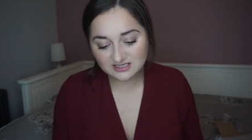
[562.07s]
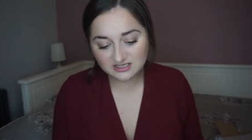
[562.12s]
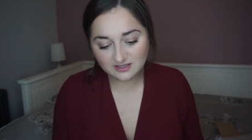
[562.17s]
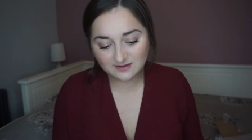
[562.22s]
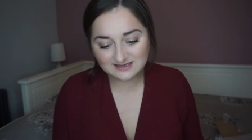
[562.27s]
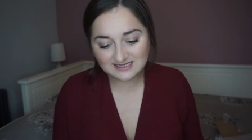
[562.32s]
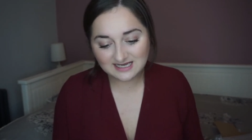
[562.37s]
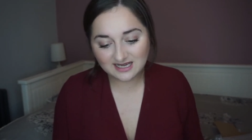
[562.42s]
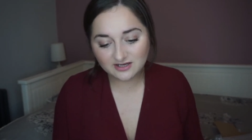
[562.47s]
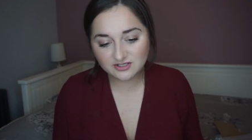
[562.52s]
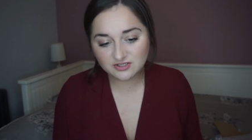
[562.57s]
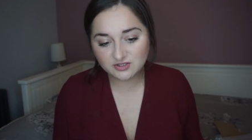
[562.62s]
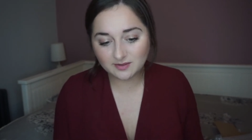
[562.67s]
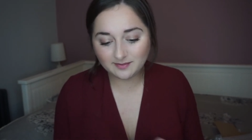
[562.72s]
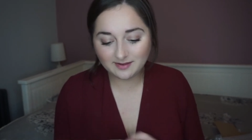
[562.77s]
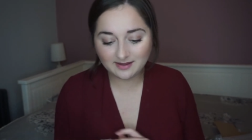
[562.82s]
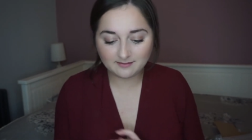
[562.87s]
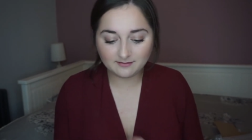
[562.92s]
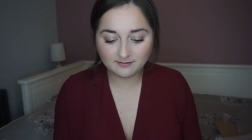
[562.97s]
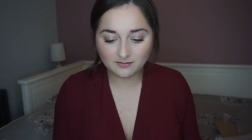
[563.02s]
So it tells you a
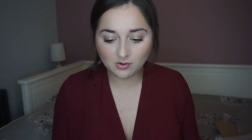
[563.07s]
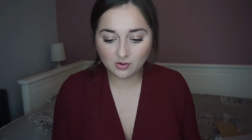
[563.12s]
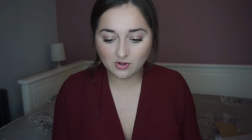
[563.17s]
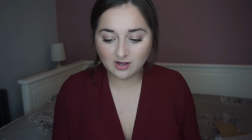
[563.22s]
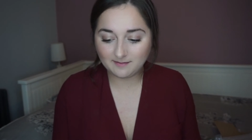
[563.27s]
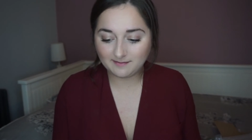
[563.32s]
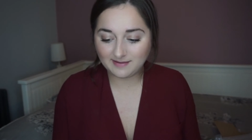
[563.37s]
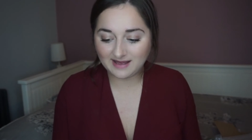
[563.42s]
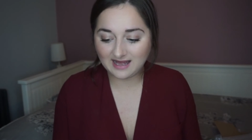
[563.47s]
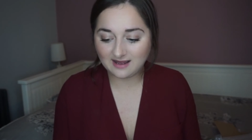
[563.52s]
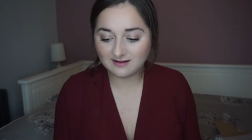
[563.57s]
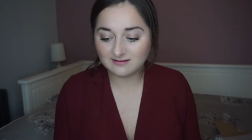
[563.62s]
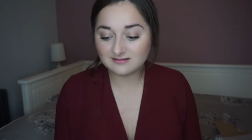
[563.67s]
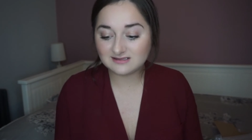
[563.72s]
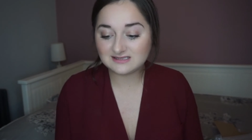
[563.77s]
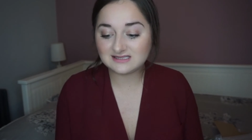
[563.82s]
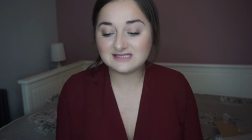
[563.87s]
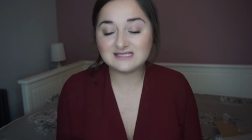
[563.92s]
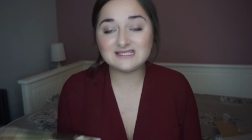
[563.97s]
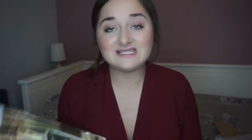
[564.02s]
bit more
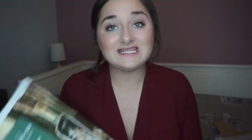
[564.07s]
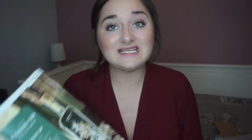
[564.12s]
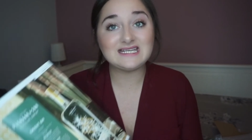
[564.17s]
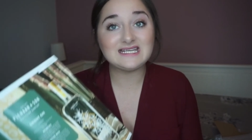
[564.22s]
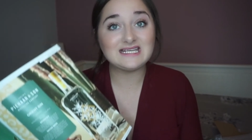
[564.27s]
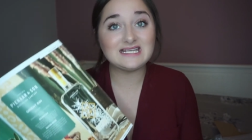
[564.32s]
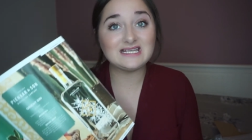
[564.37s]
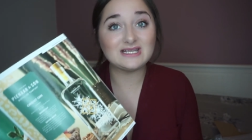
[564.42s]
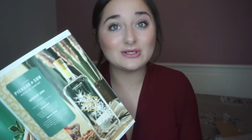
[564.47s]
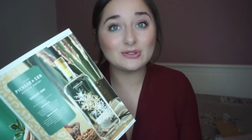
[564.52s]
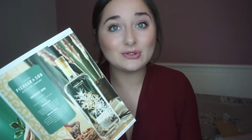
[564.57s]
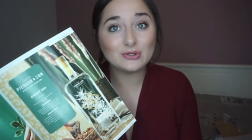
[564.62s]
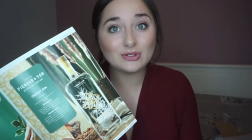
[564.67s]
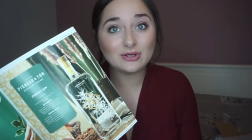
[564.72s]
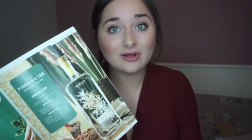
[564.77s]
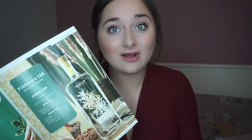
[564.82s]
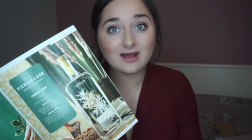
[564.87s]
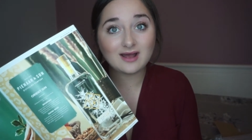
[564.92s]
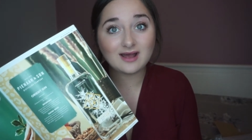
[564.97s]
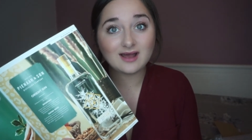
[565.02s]
about the
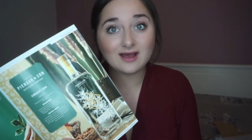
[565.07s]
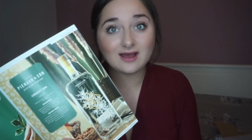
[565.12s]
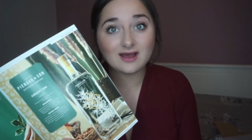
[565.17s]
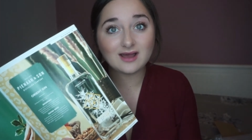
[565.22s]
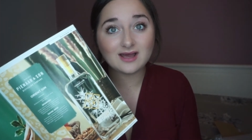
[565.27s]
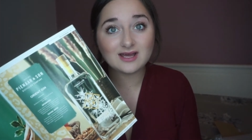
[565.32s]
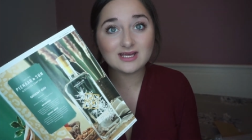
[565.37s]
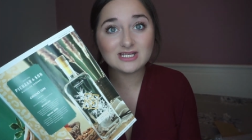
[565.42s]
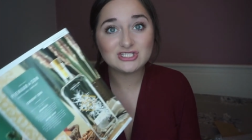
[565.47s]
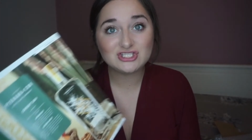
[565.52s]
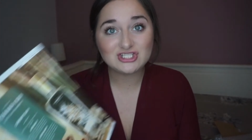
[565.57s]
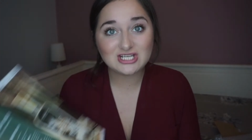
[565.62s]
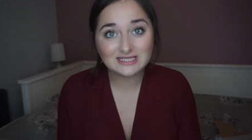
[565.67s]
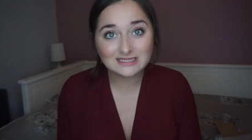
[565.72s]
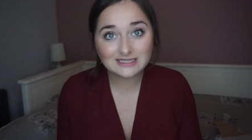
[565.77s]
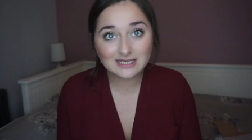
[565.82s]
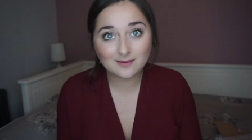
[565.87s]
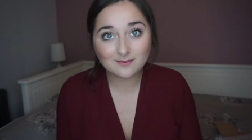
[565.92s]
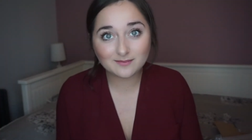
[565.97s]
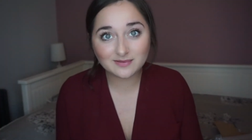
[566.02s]
uh,
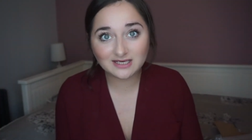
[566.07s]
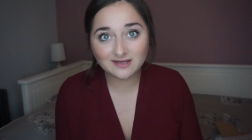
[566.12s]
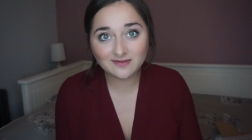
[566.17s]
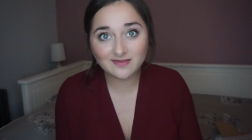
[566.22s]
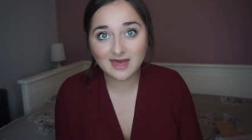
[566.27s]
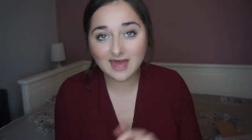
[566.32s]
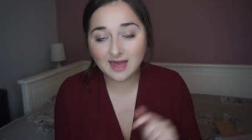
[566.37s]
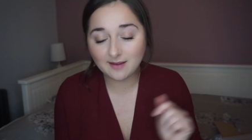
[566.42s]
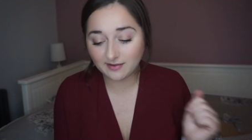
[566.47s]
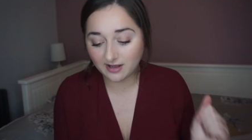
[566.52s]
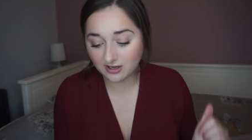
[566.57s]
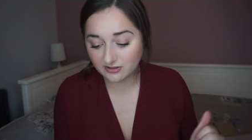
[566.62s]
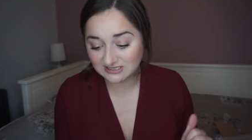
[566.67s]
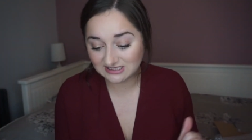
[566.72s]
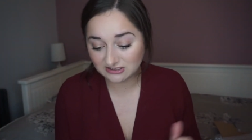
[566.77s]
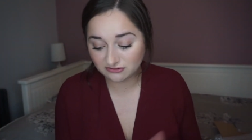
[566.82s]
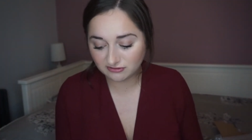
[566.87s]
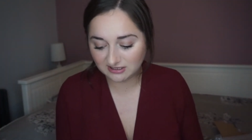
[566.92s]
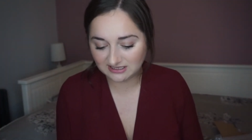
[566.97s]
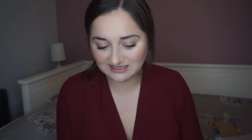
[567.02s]
gin company there, but I
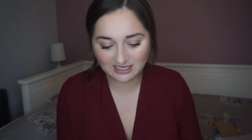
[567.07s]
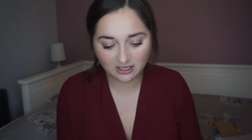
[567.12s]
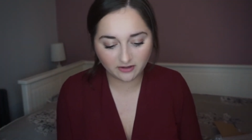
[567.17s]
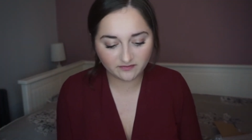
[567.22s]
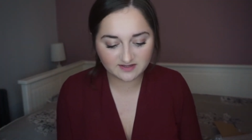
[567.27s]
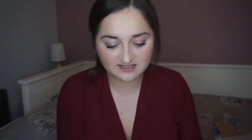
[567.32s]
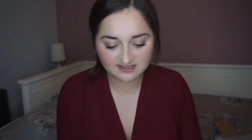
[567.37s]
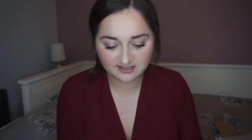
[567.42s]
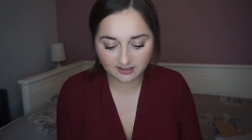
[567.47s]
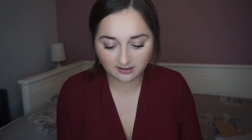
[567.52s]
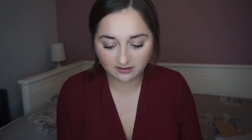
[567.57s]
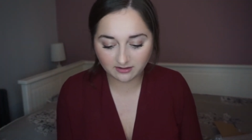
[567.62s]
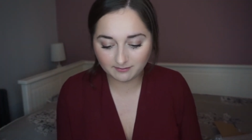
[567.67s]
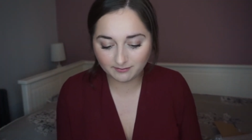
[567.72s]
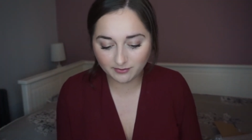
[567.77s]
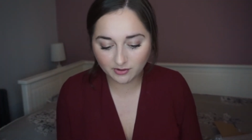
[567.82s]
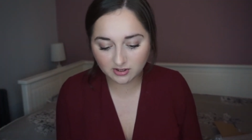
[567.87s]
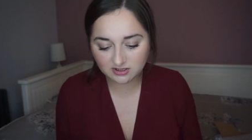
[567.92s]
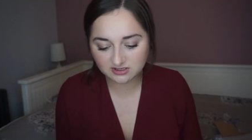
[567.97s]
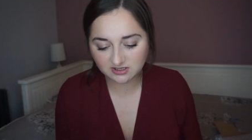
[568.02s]
did read that on the side of the
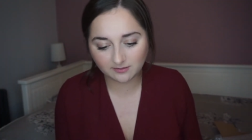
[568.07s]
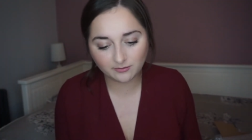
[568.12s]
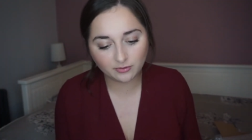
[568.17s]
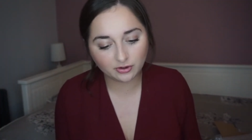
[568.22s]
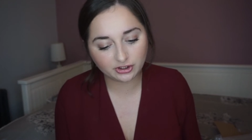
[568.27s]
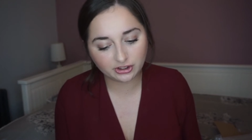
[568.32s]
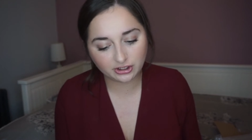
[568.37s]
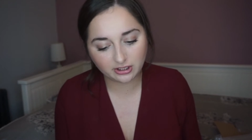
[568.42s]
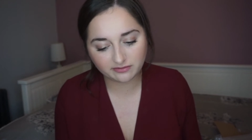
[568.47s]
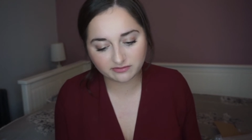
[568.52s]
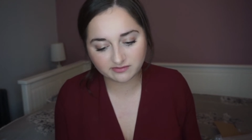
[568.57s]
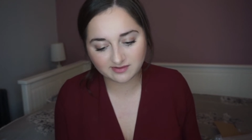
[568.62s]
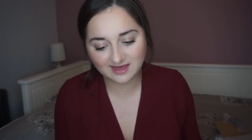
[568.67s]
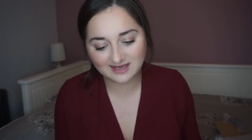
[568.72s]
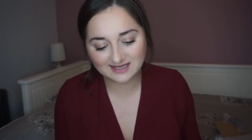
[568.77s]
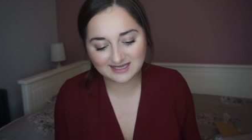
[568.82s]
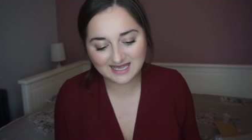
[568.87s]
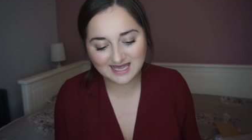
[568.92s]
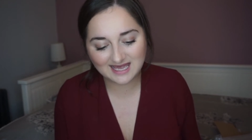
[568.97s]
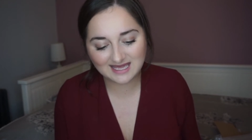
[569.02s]
box, so I'm not going to go through
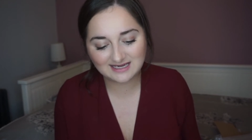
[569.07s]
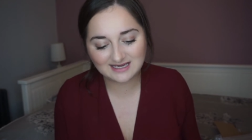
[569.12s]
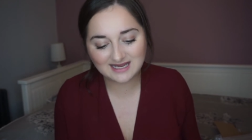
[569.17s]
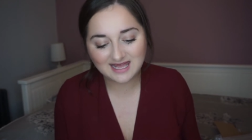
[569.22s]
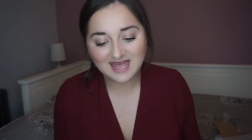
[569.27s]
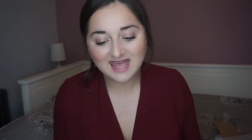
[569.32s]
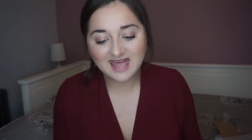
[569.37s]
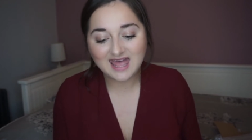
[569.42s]
that again.